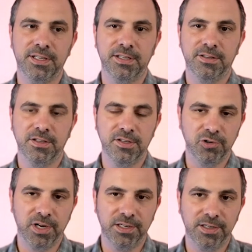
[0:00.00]
then you go
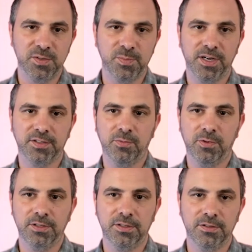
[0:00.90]
out and inspect
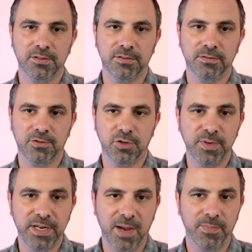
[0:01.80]
what should be
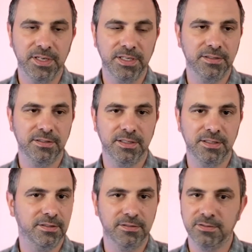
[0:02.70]
happening,
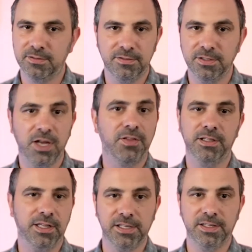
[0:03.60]
and nothing
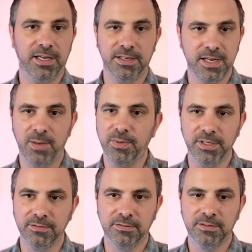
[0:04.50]
like that is
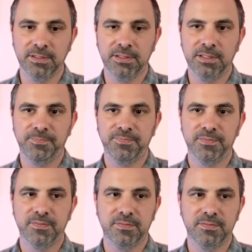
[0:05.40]
happening.
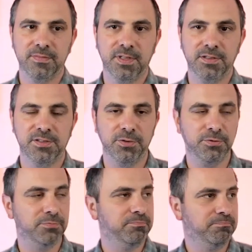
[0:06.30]
And
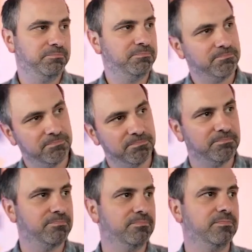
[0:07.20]
so,
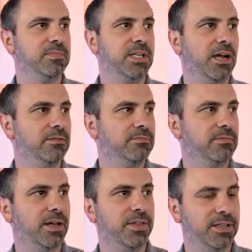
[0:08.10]
yeah,
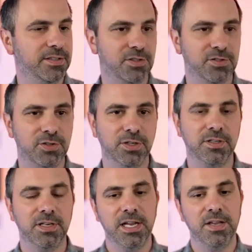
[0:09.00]
I think it's just good.
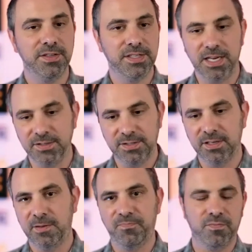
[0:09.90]
In this case,
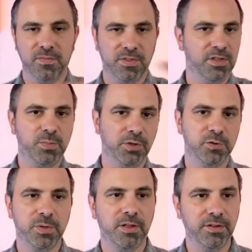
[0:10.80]
this builder is
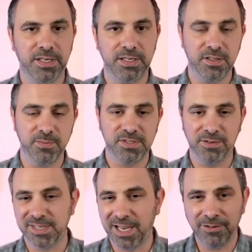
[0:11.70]
probably thinking to
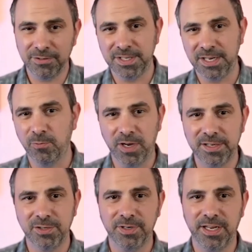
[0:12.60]
themselves, I don't understand. Why does
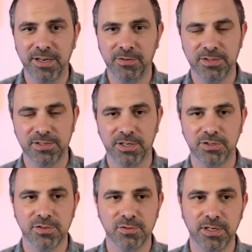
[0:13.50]
no one have their
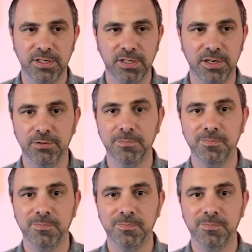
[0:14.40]
selections ready to go?